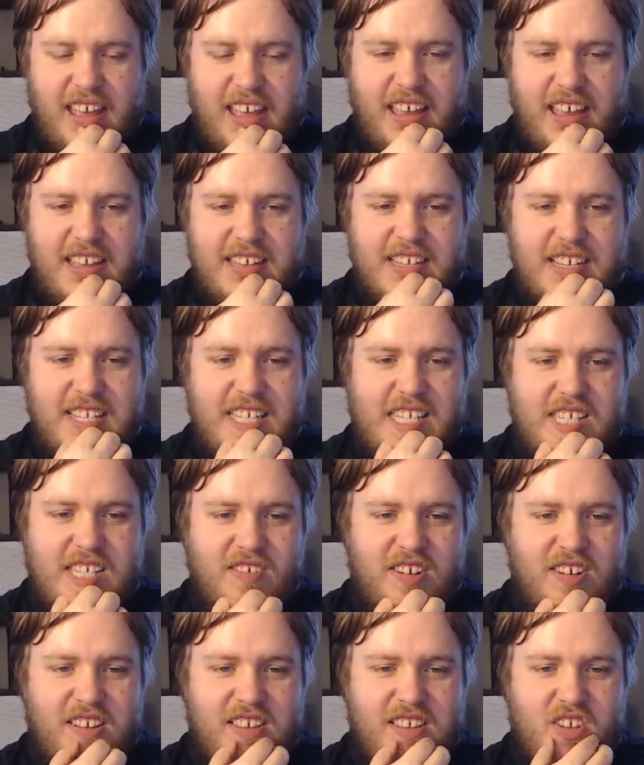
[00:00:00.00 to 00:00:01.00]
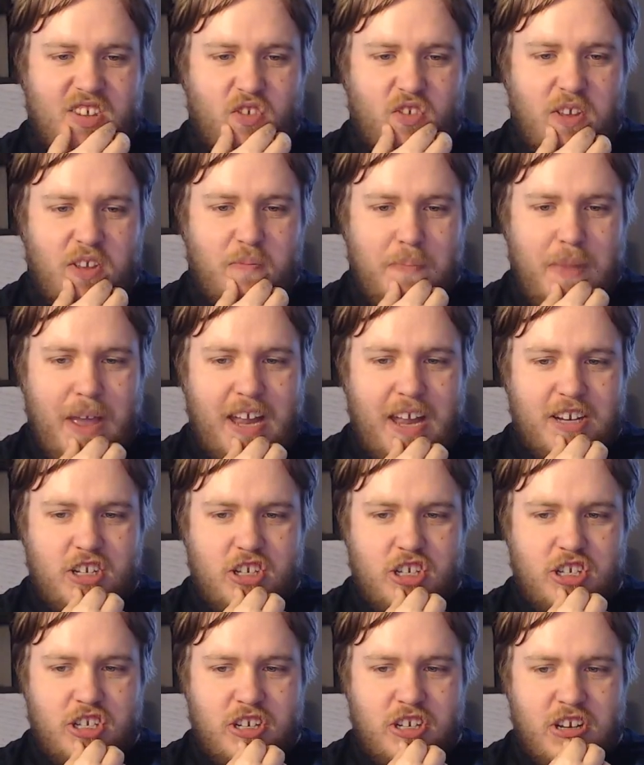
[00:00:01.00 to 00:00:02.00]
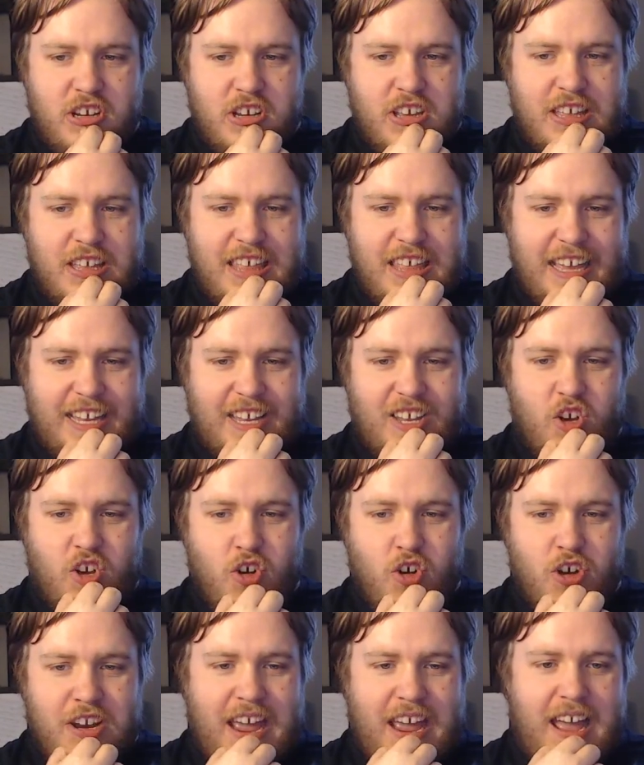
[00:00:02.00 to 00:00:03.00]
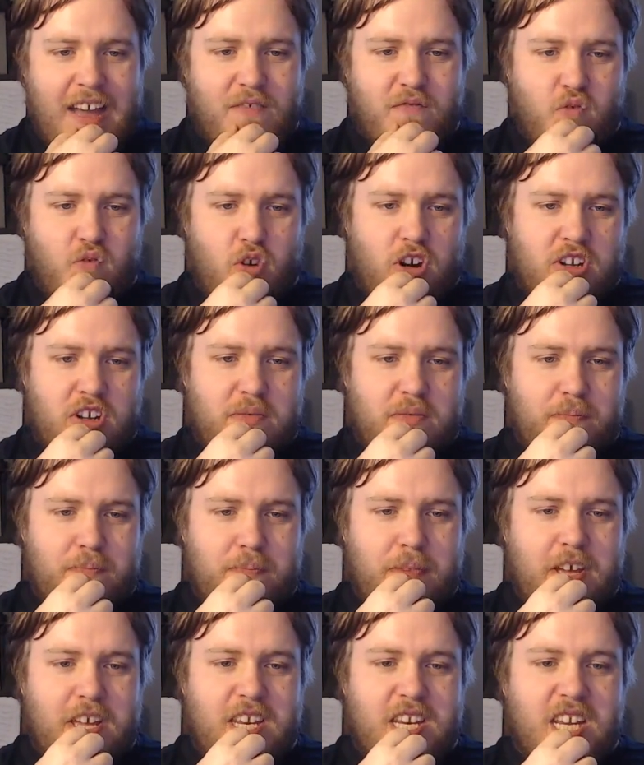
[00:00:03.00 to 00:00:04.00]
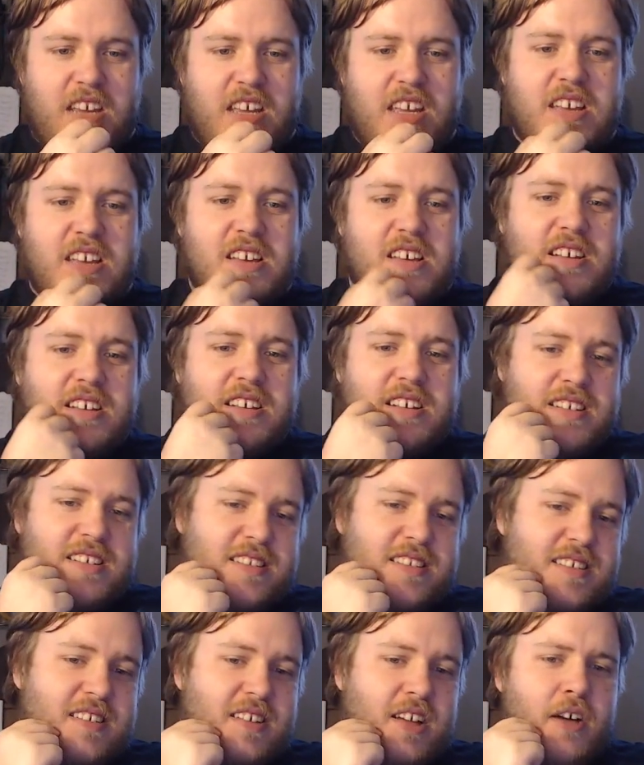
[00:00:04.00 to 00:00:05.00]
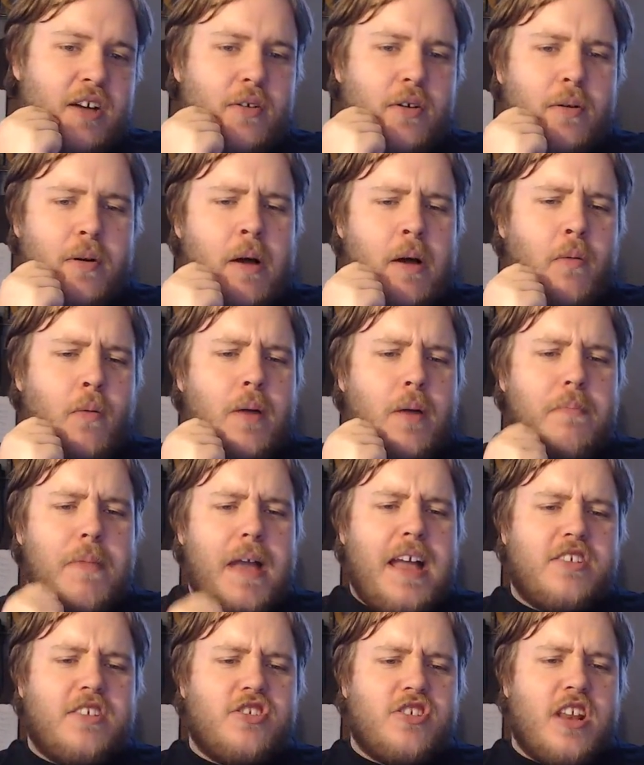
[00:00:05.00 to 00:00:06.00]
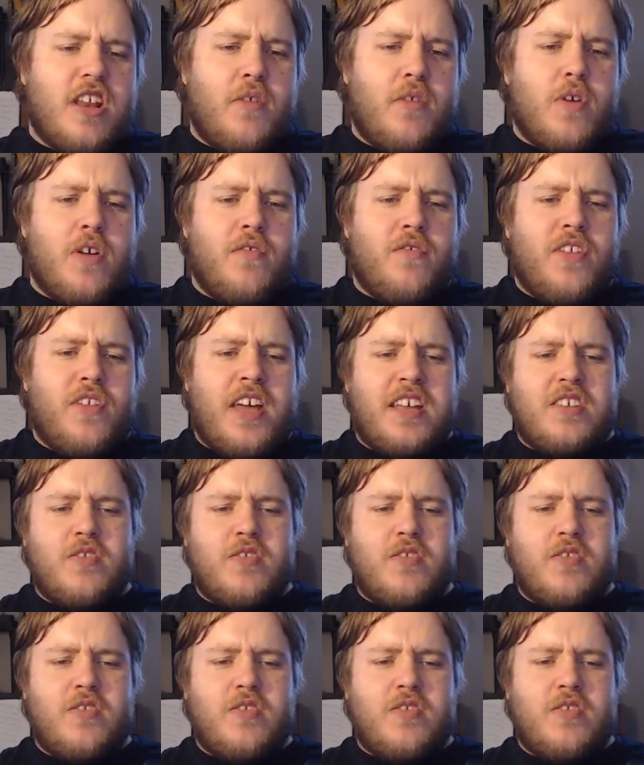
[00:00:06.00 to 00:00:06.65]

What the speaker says: I guess that's really the only match that could have worked. But one match that I would have liked